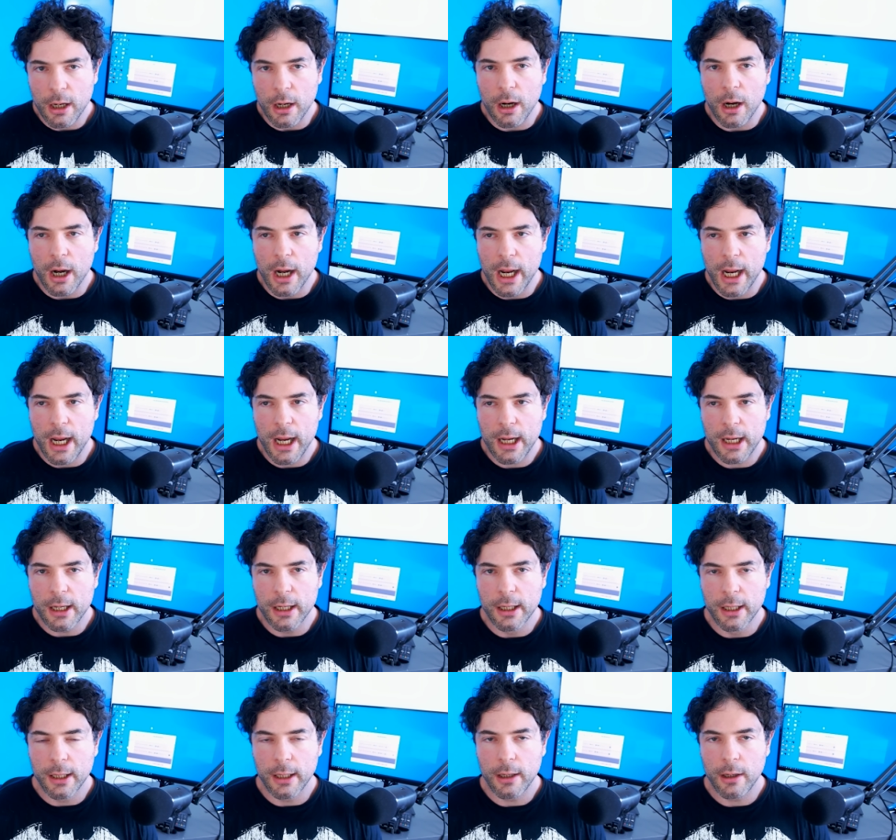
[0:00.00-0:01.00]
I
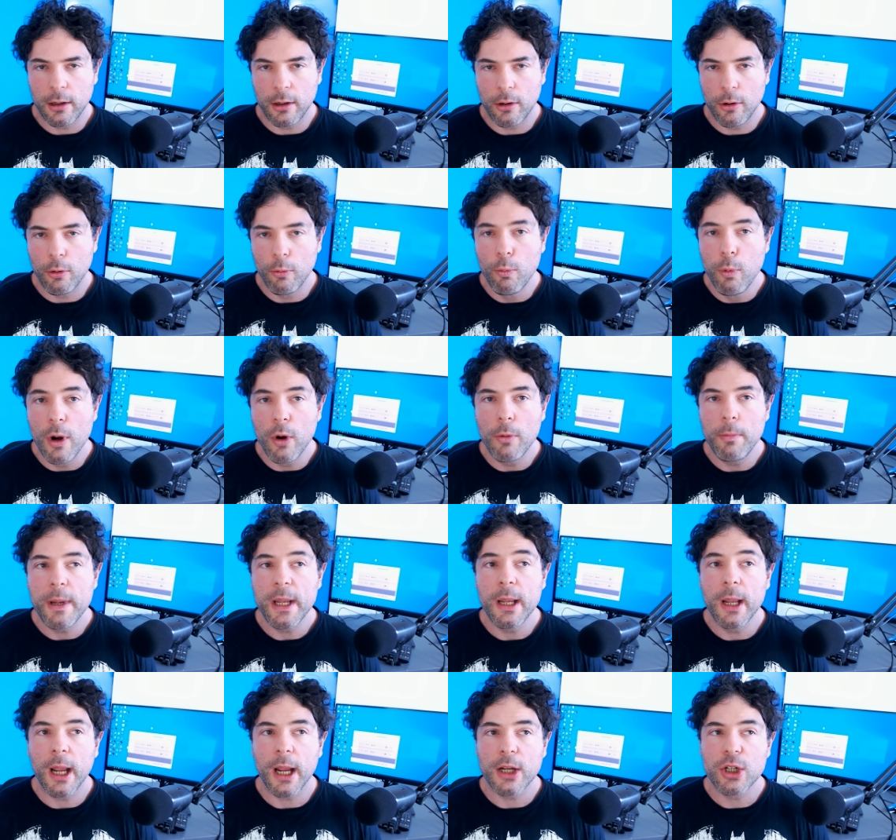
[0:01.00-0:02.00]
will
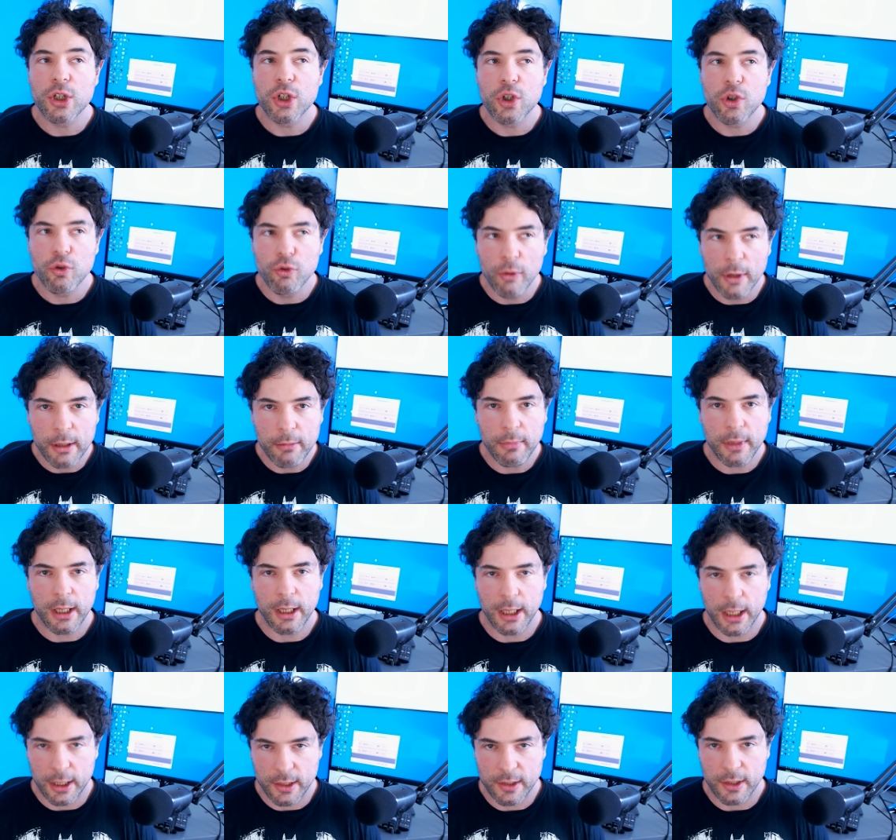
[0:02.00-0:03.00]
be
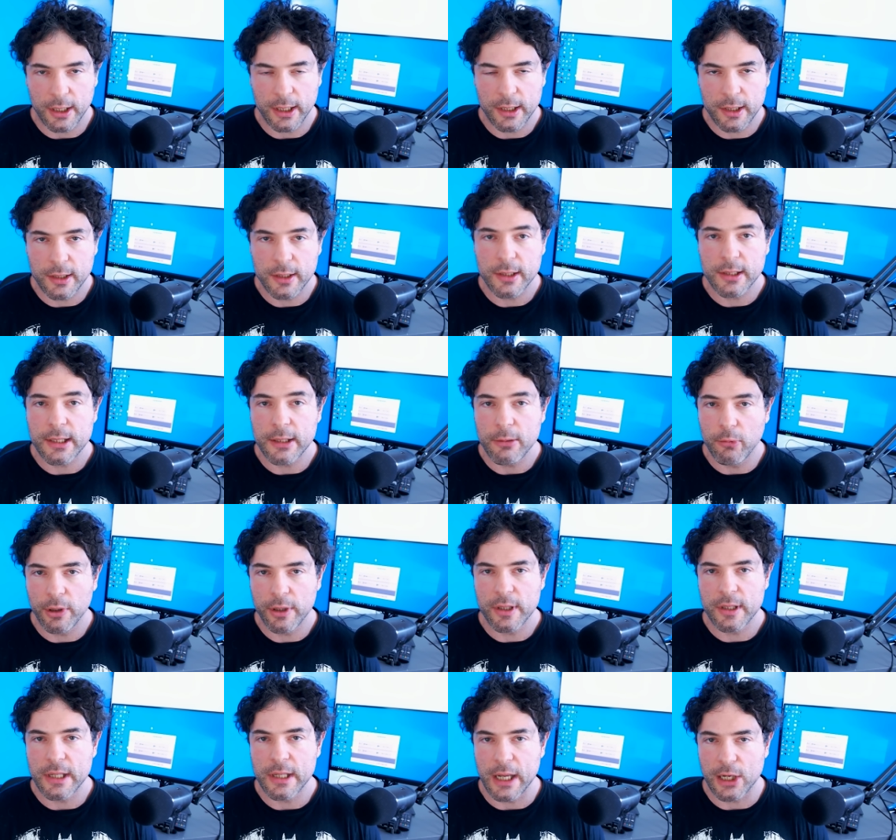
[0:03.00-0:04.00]
extremely excited to see what
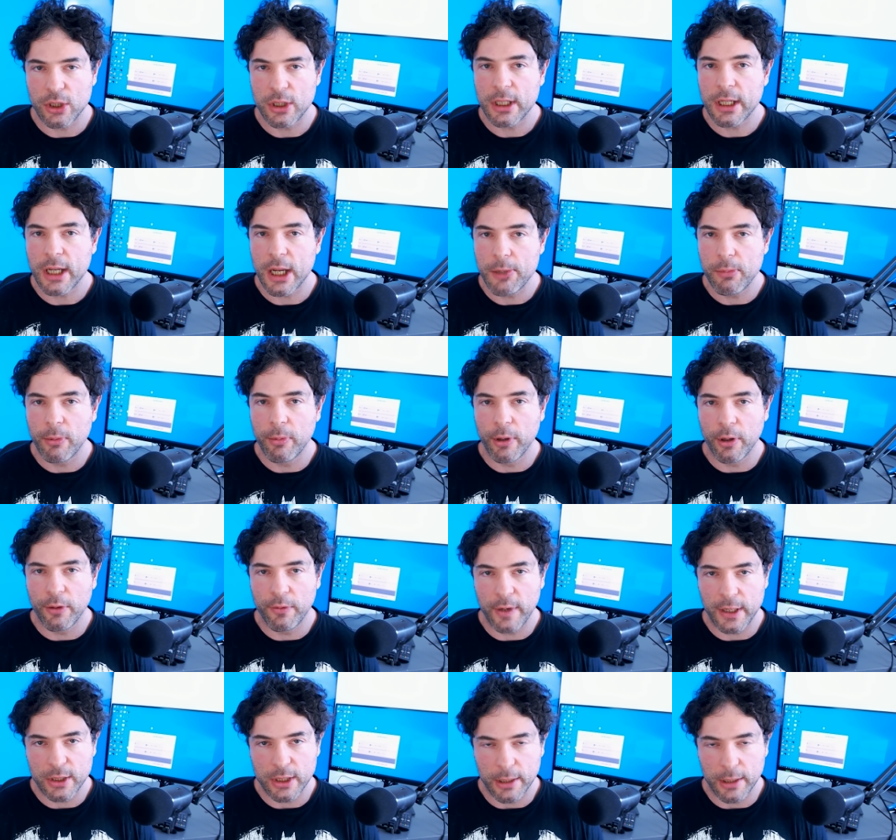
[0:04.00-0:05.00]
this is actually capable
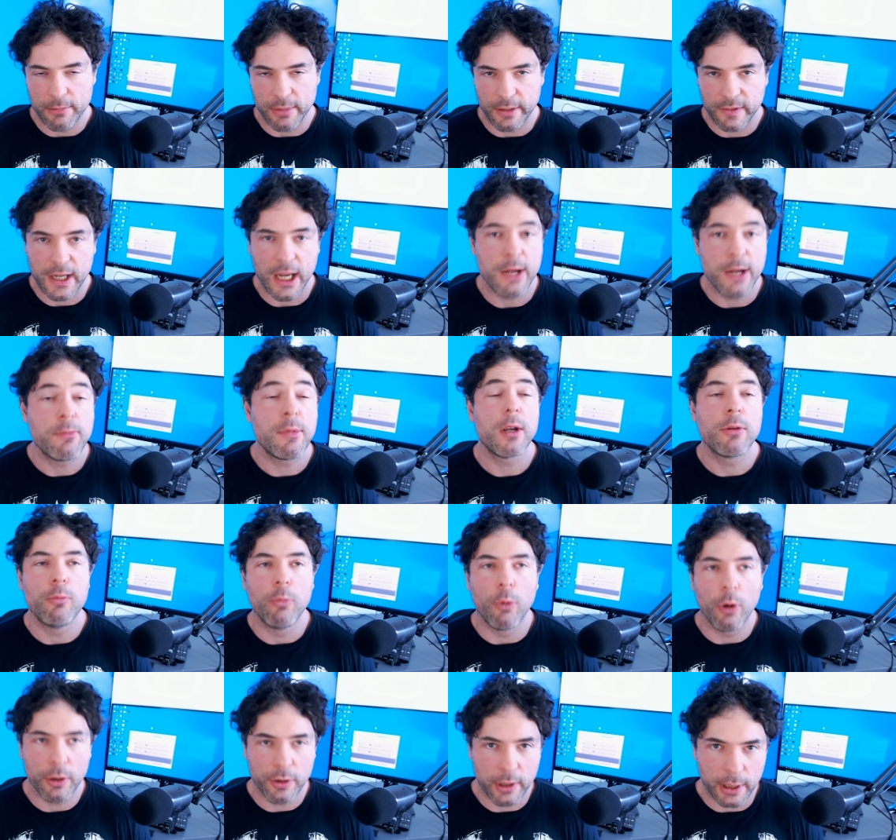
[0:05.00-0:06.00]
of in terms of gaming,
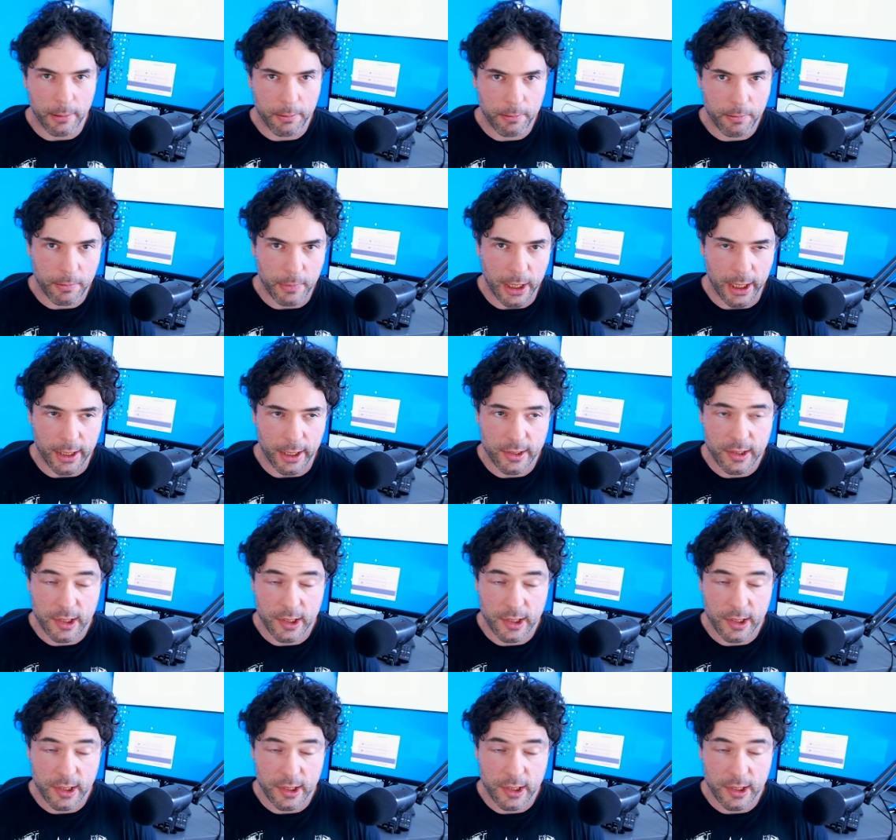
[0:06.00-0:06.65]
what the uh,